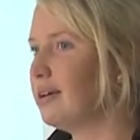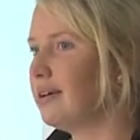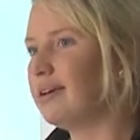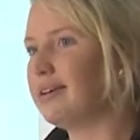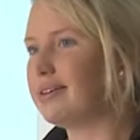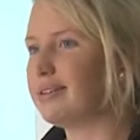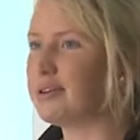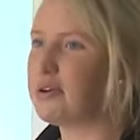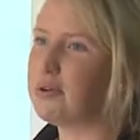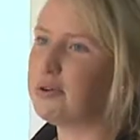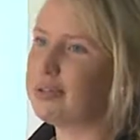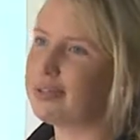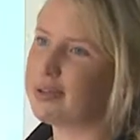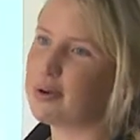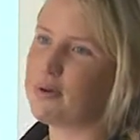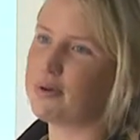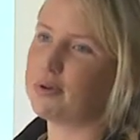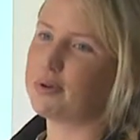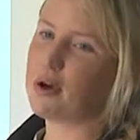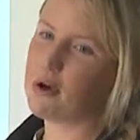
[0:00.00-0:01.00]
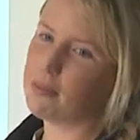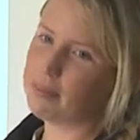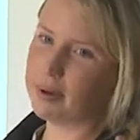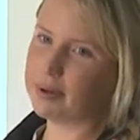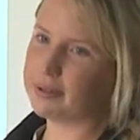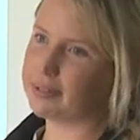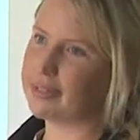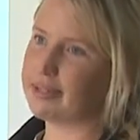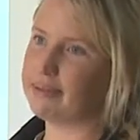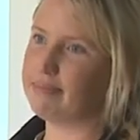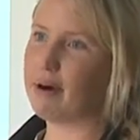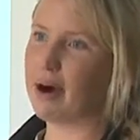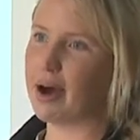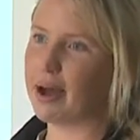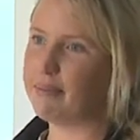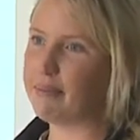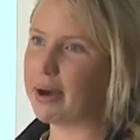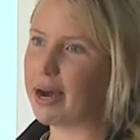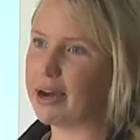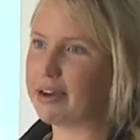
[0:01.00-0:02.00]
it's called composted
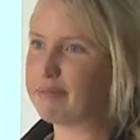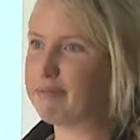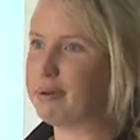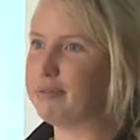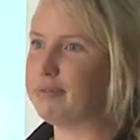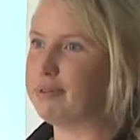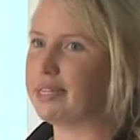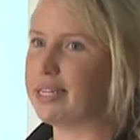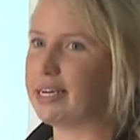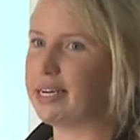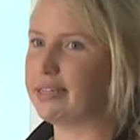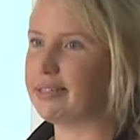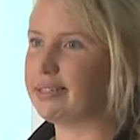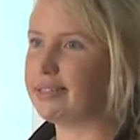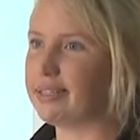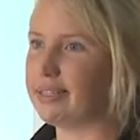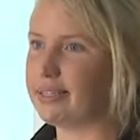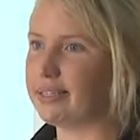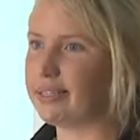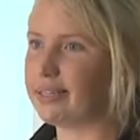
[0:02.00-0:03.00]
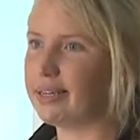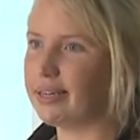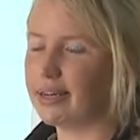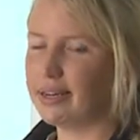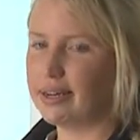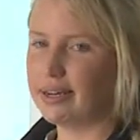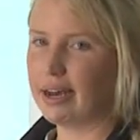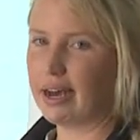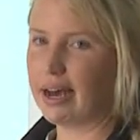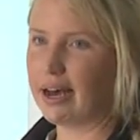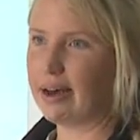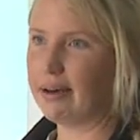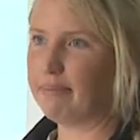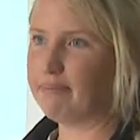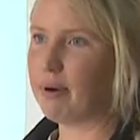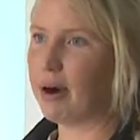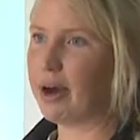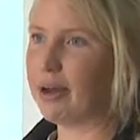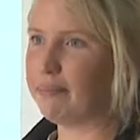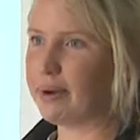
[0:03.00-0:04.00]
pine bark, but really it's just
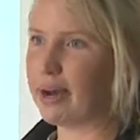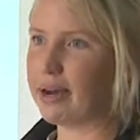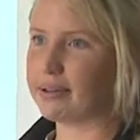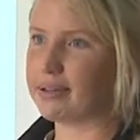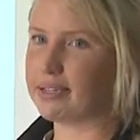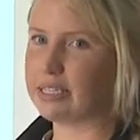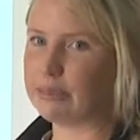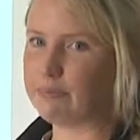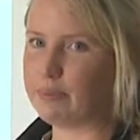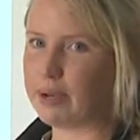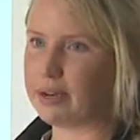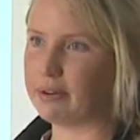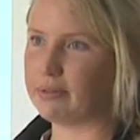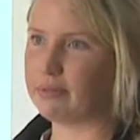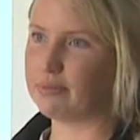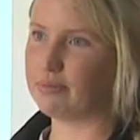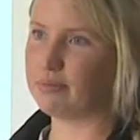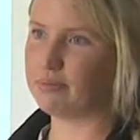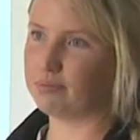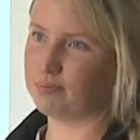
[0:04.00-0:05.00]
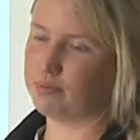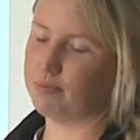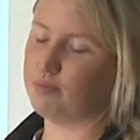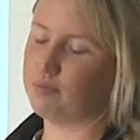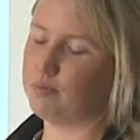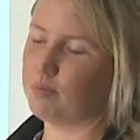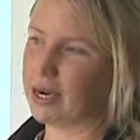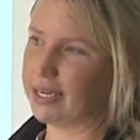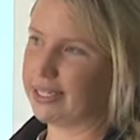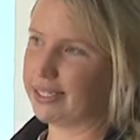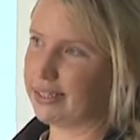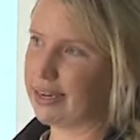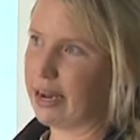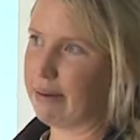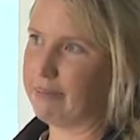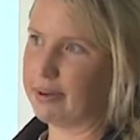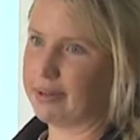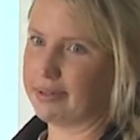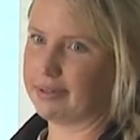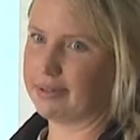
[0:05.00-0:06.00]
pine bark that's been wetted
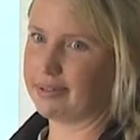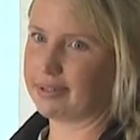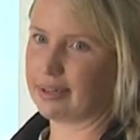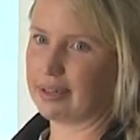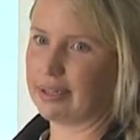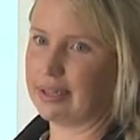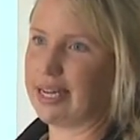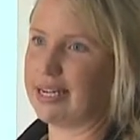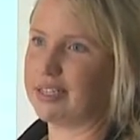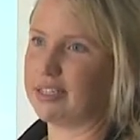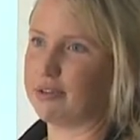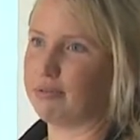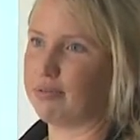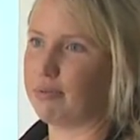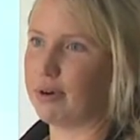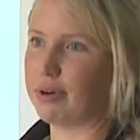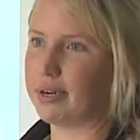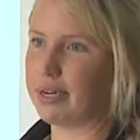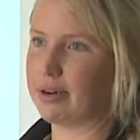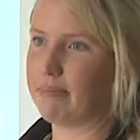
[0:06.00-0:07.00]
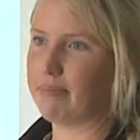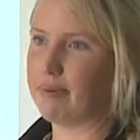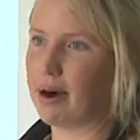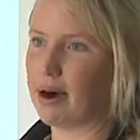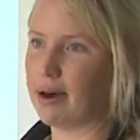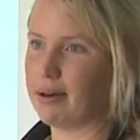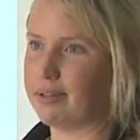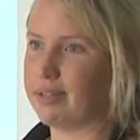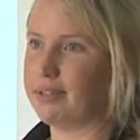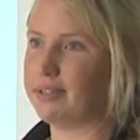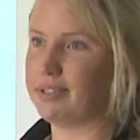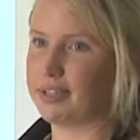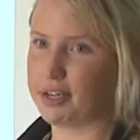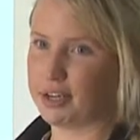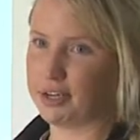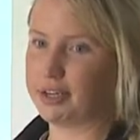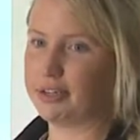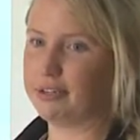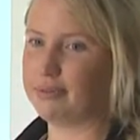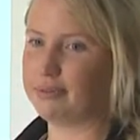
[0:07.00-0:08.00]
up and sort of let to rot in a pile and then
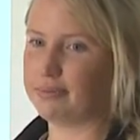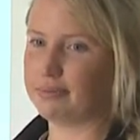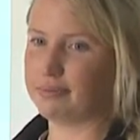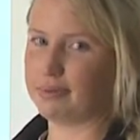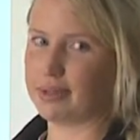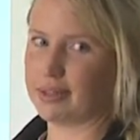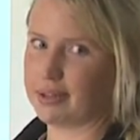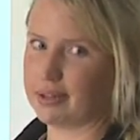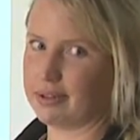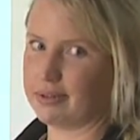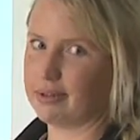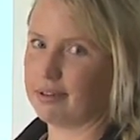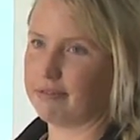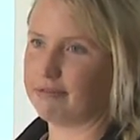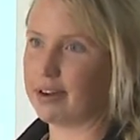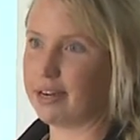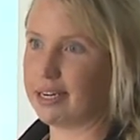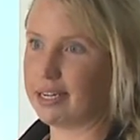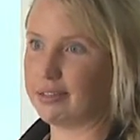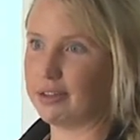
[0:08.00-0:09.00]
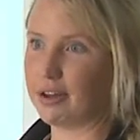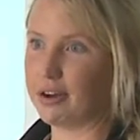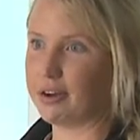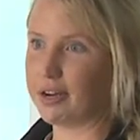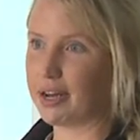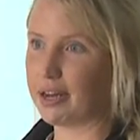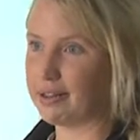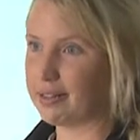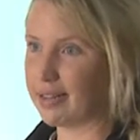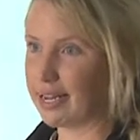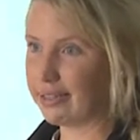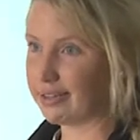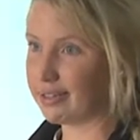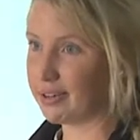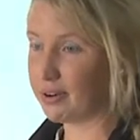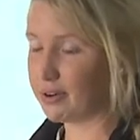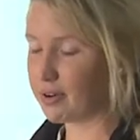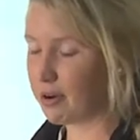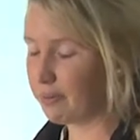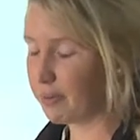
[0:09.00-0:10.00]
turned with a front end loader, and that's
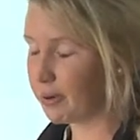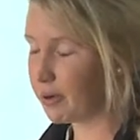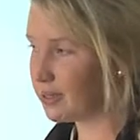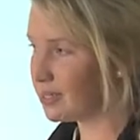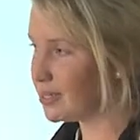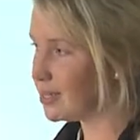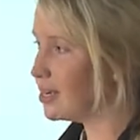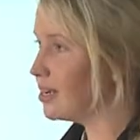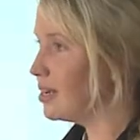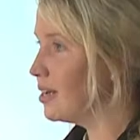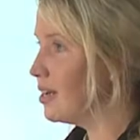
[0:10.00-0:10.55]
not compost.